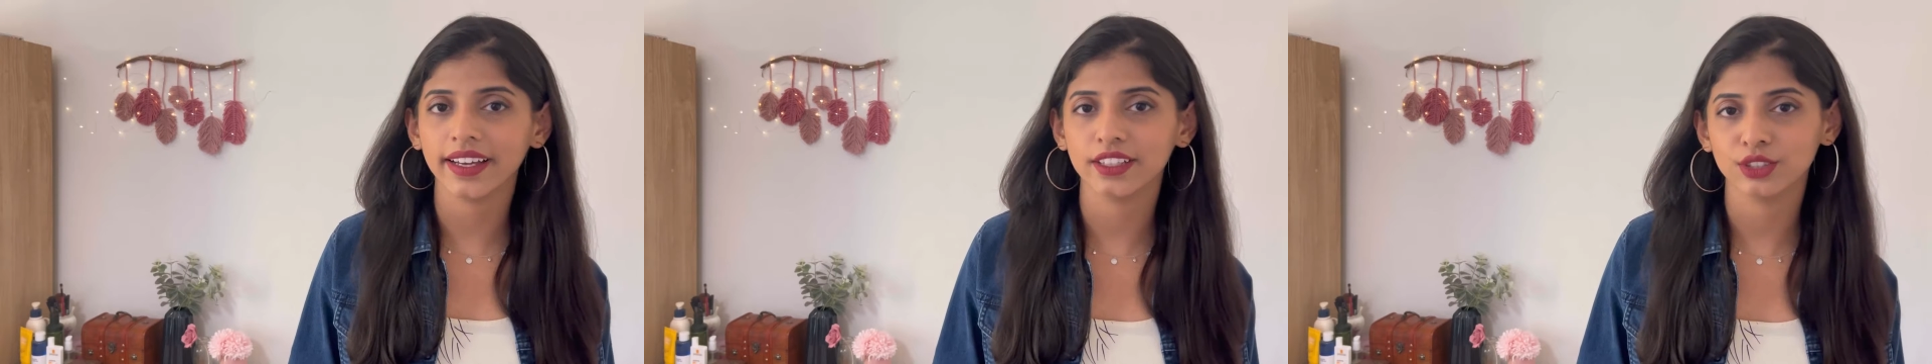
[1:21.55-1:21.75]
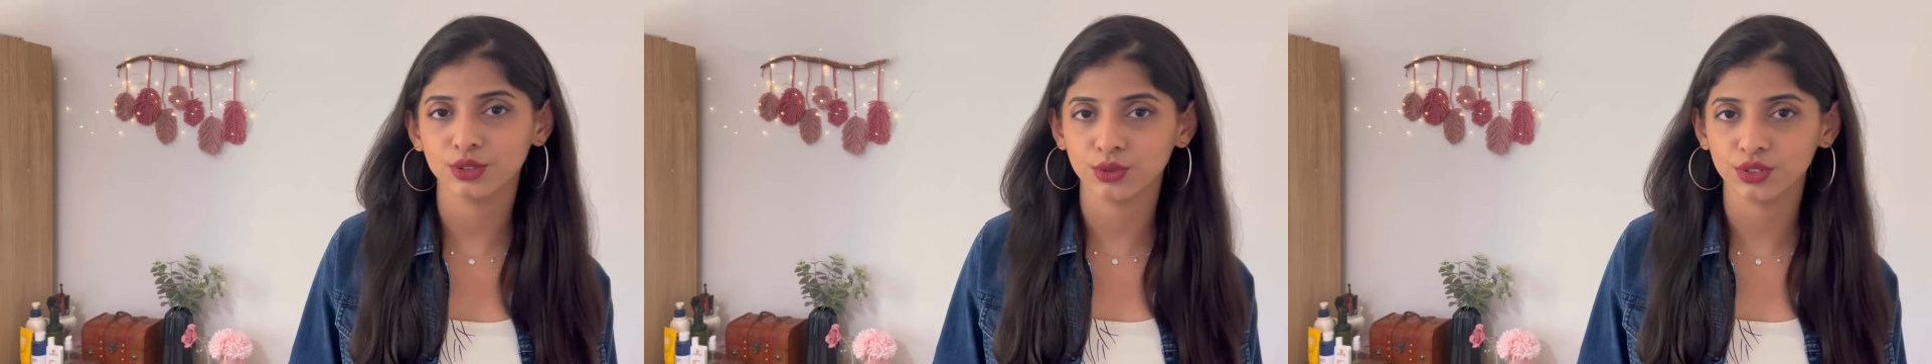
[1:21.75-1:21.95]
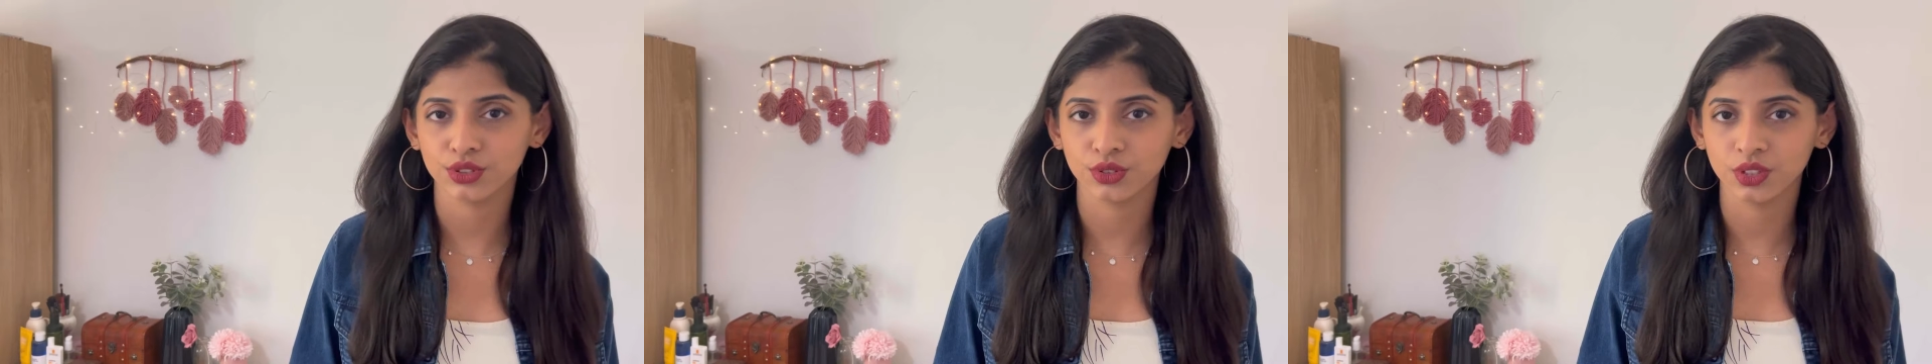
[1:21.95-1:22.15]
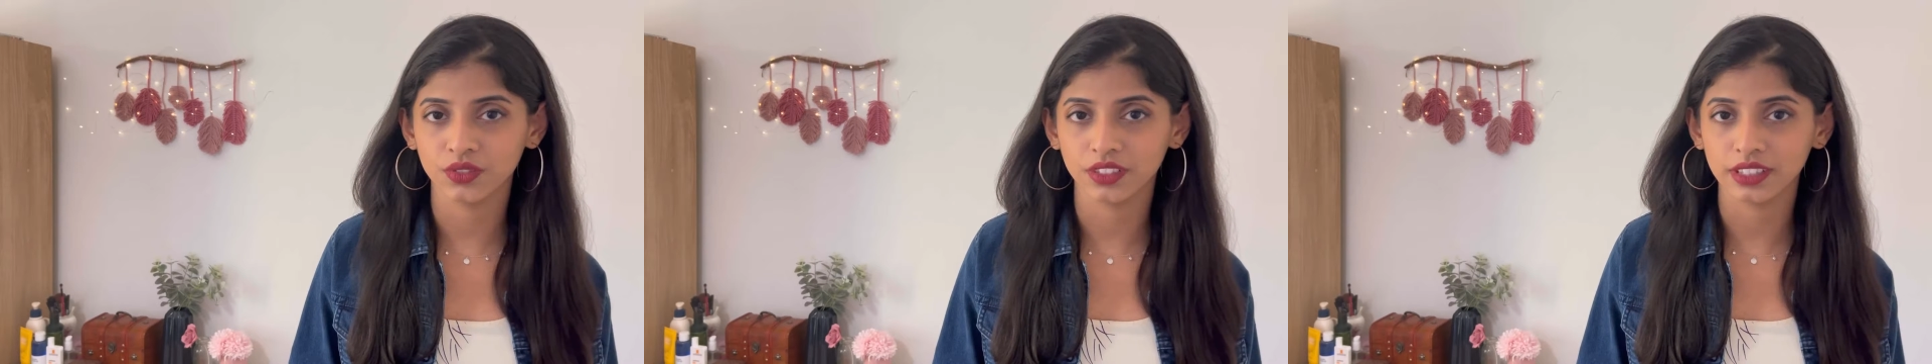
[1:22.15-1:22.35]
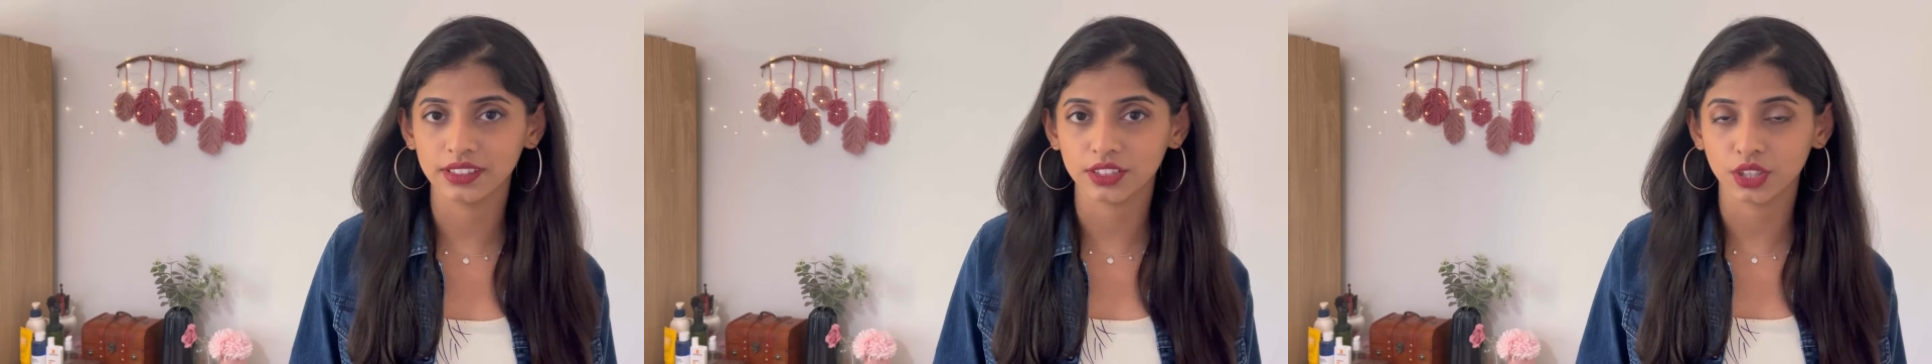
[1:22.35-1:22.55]
chose
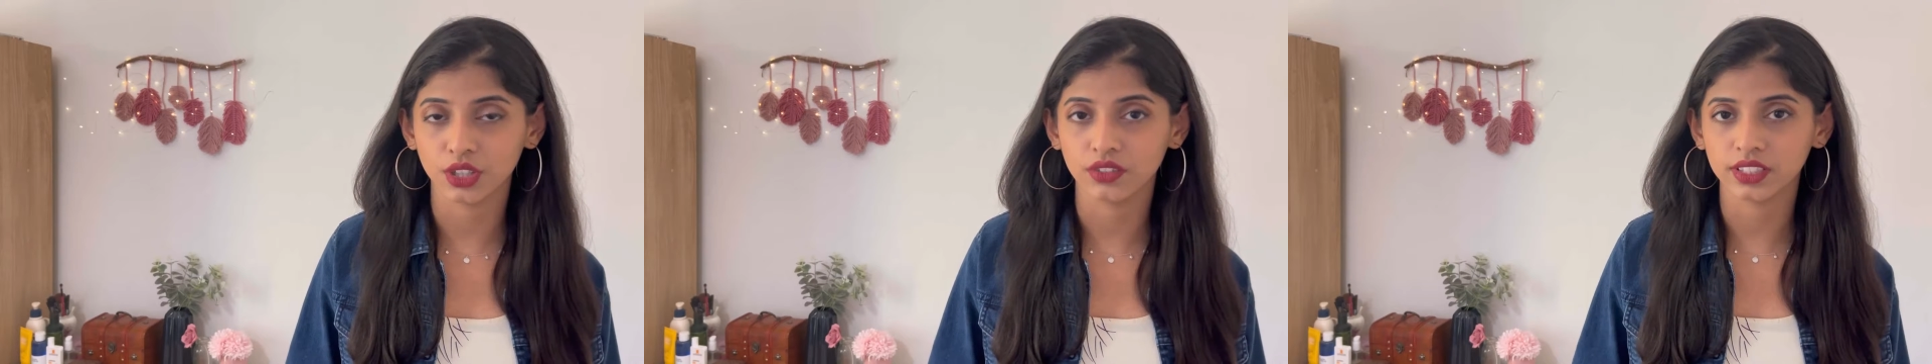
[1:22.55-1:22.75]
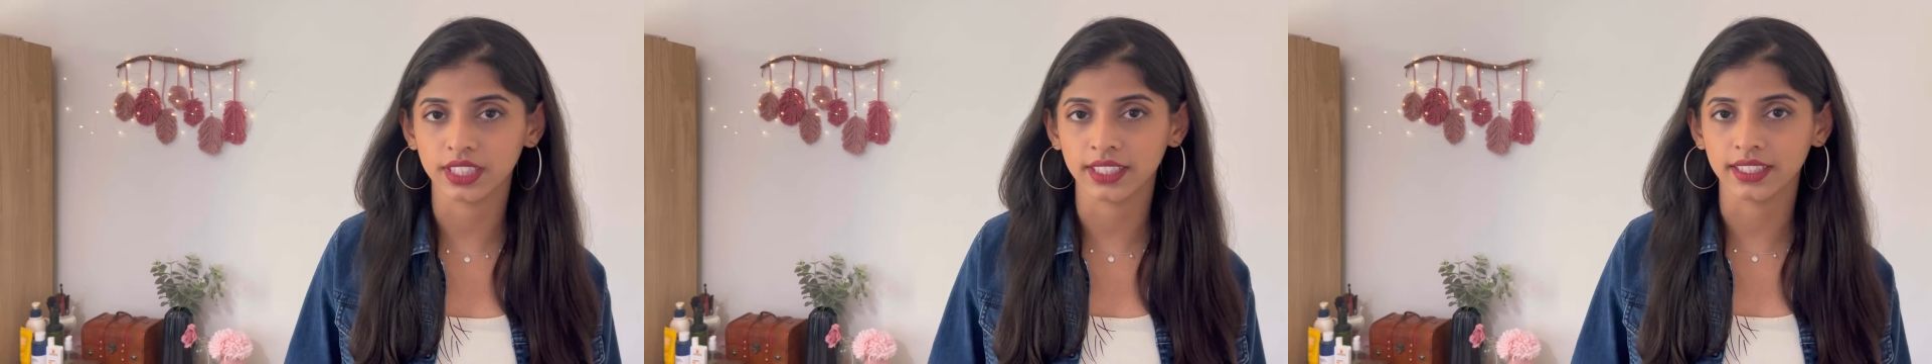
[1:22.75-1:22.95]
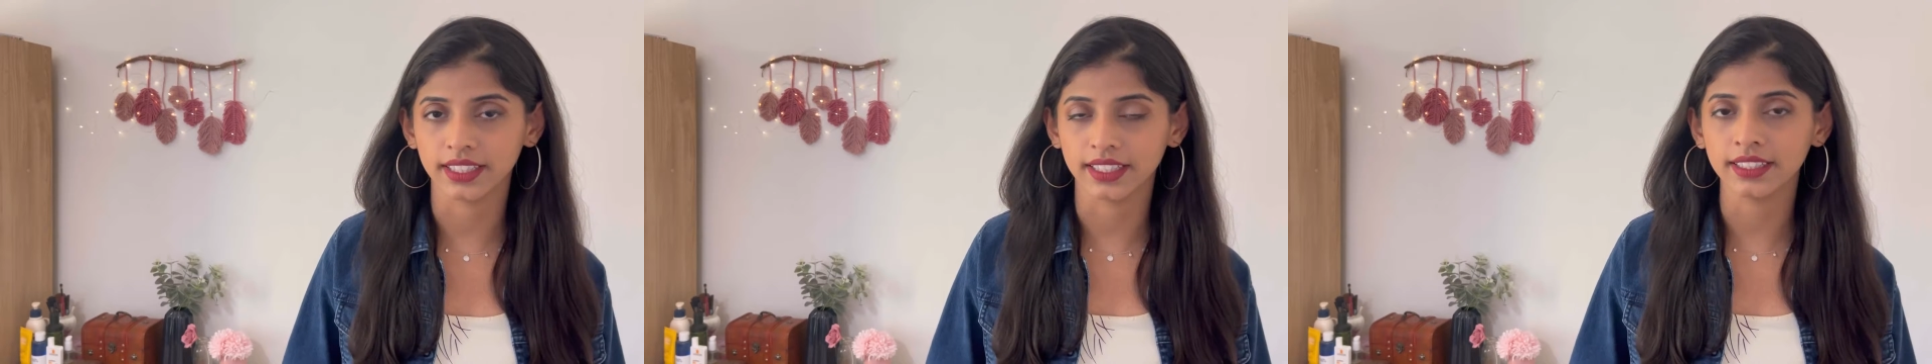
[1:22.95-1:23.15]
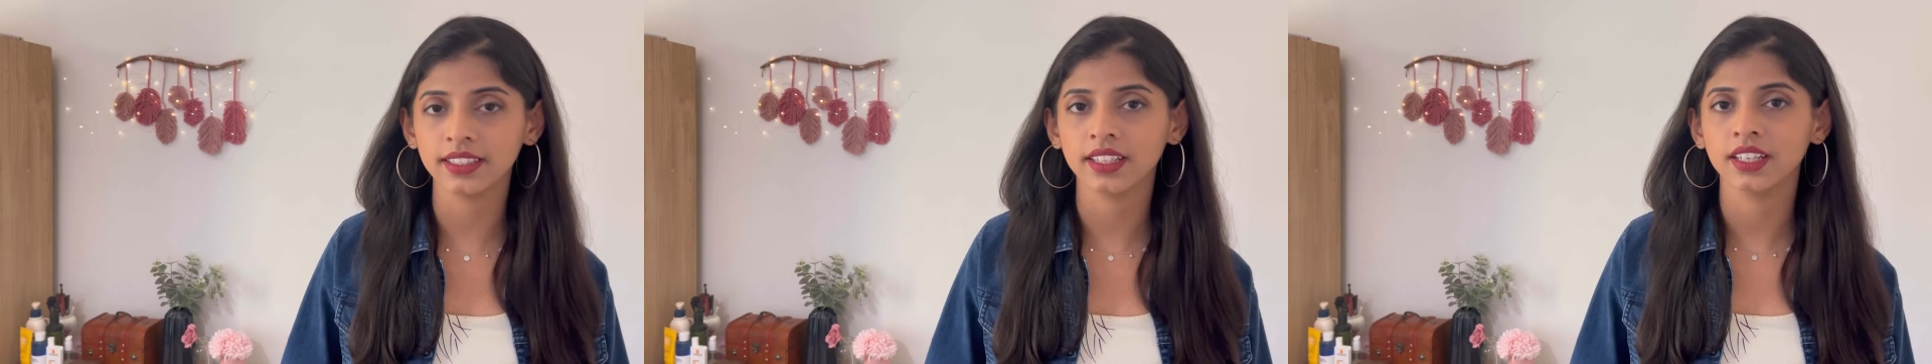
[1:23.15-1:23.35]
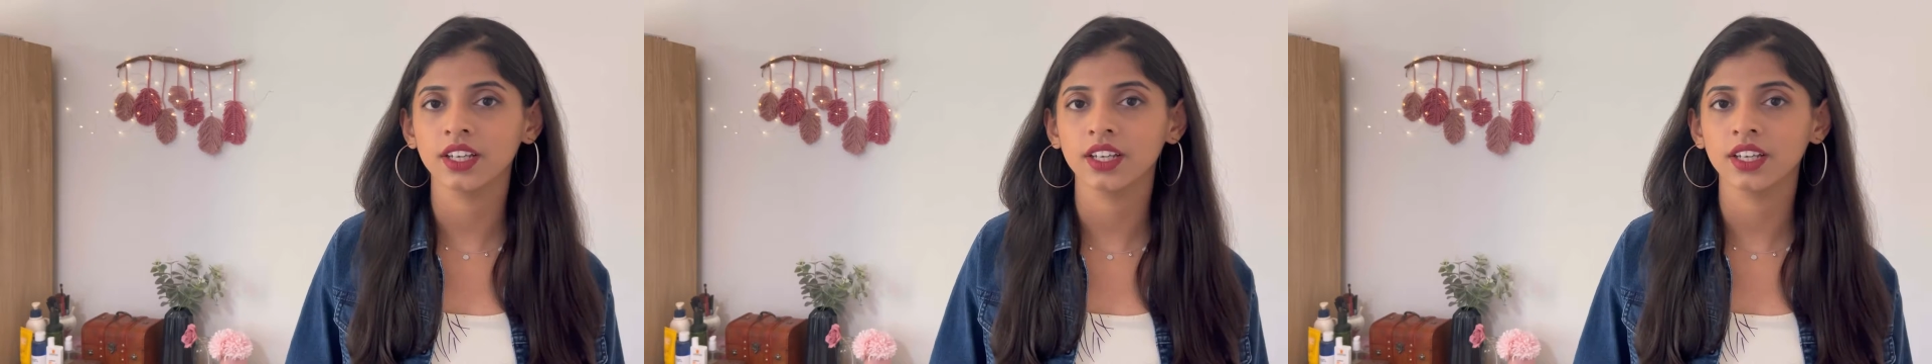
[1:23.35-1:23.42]
University of Sunderland.